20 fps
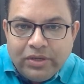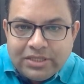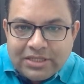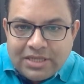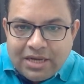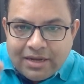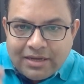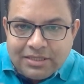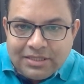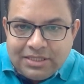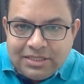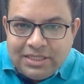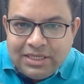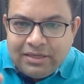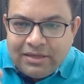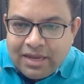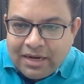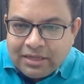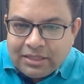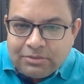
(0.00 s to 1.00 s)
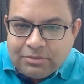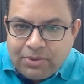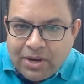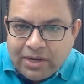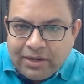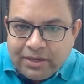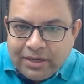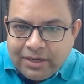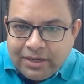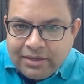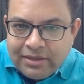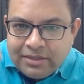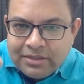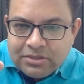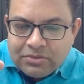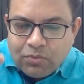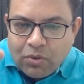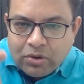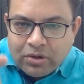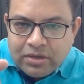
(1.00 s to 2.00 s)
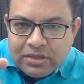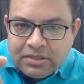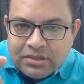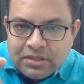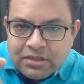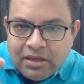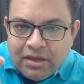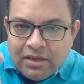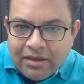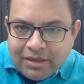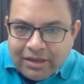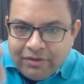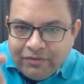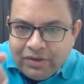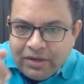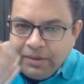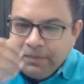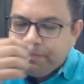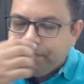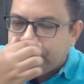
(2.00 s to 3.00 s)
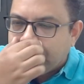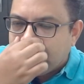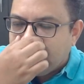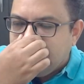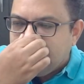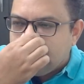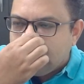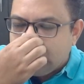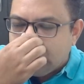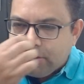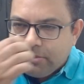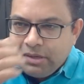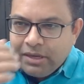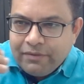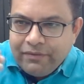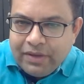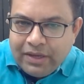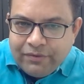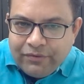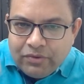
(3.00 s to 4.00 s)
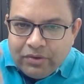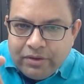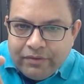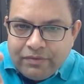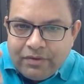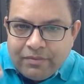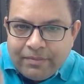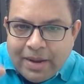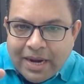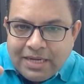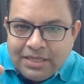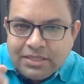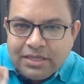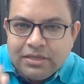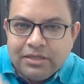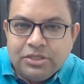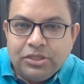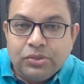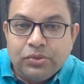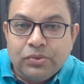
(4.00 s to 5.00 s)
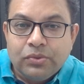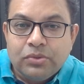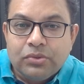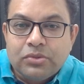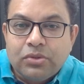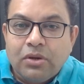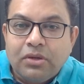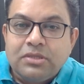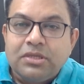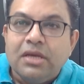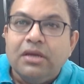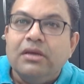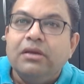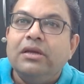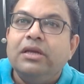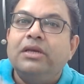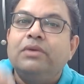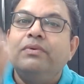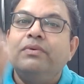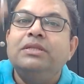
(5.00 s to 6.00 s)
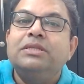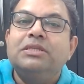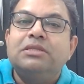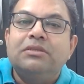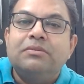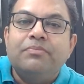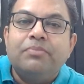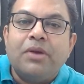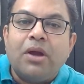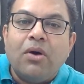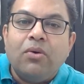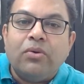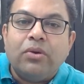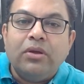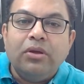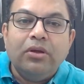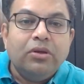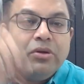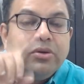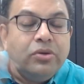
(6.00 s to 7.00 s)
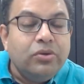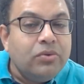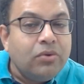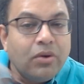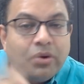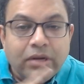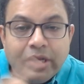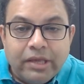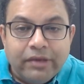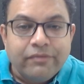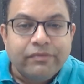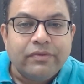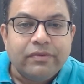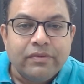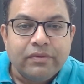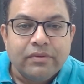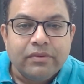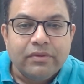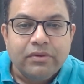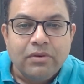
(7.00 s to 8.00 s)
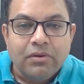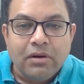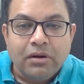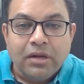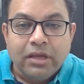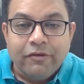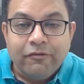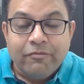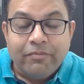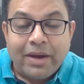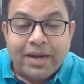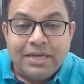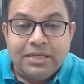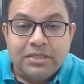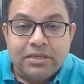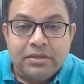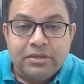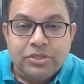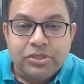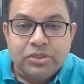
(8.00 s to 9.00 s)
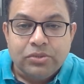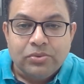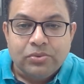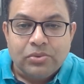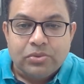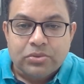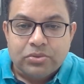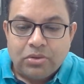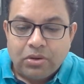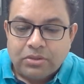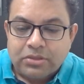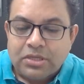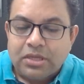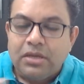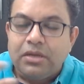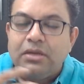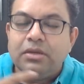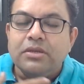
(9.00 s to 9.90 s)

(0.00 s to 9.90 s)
It's like a seed that is planted and its water is given. So similar way, if you give the mind's energy to those thoughts, it will sprout. Do not give mind's energy to those thoughts.